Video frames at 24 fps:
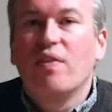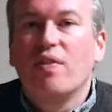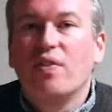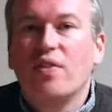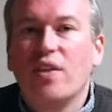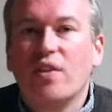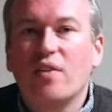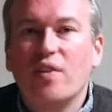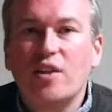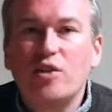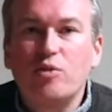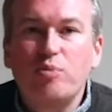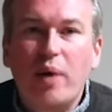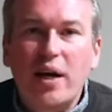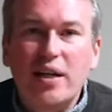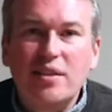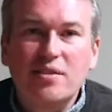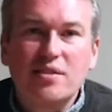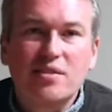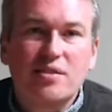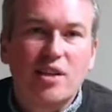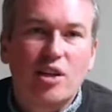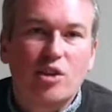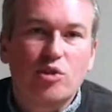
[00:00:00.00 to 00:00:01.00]
The list price to
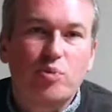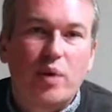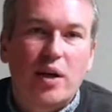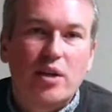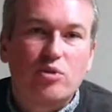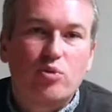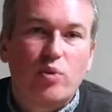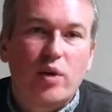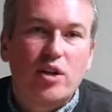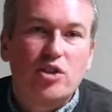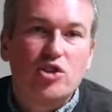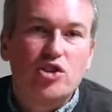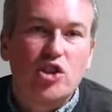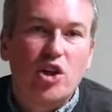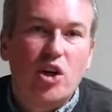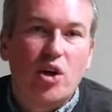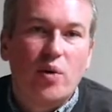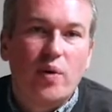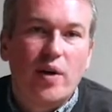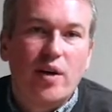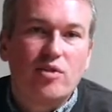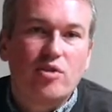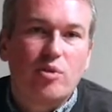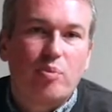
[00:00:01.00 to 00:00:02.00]
sales price ratio
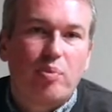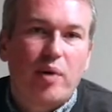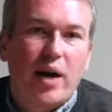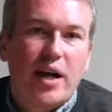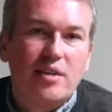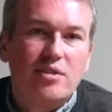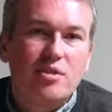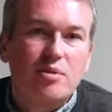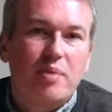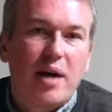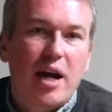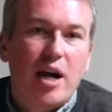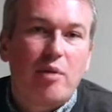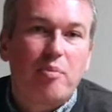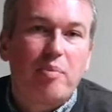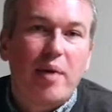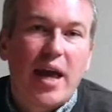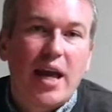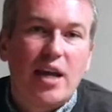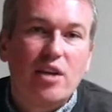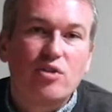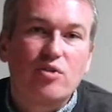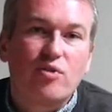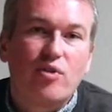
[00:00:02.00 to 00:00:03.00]
is the price a buyer
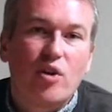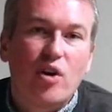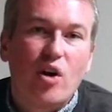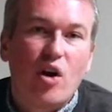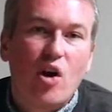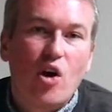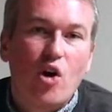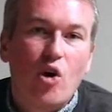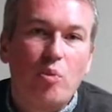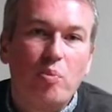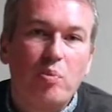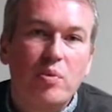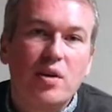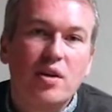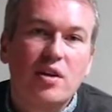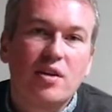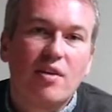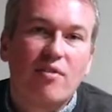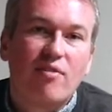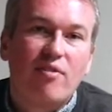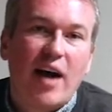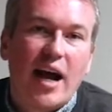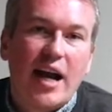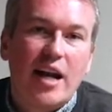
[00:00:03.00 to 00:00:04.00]
pays for a home
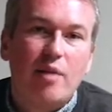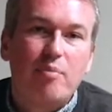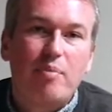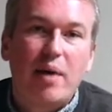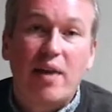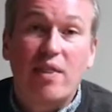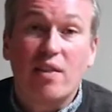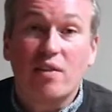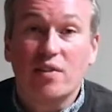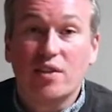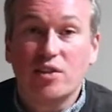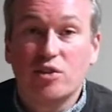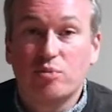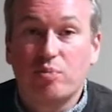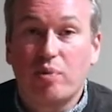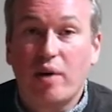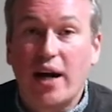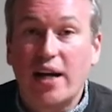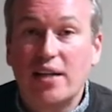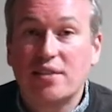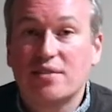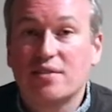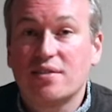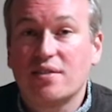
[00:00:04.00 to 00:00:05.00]
divided by the list
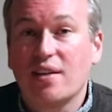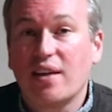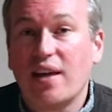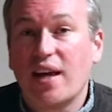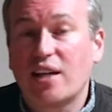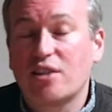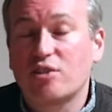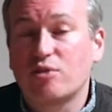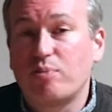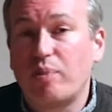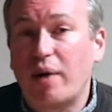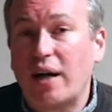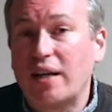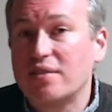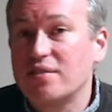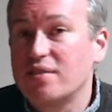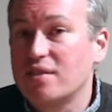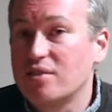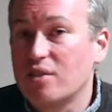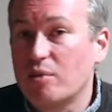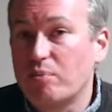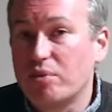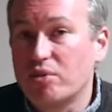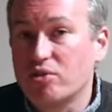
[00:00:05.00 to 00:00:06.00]
price expressed
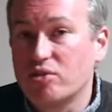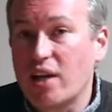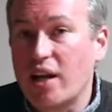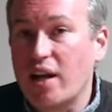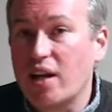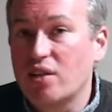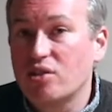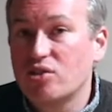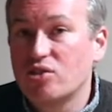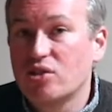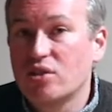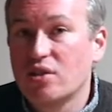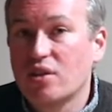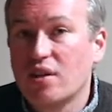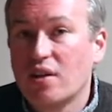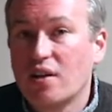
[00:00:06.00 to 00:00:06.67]
as a percentage.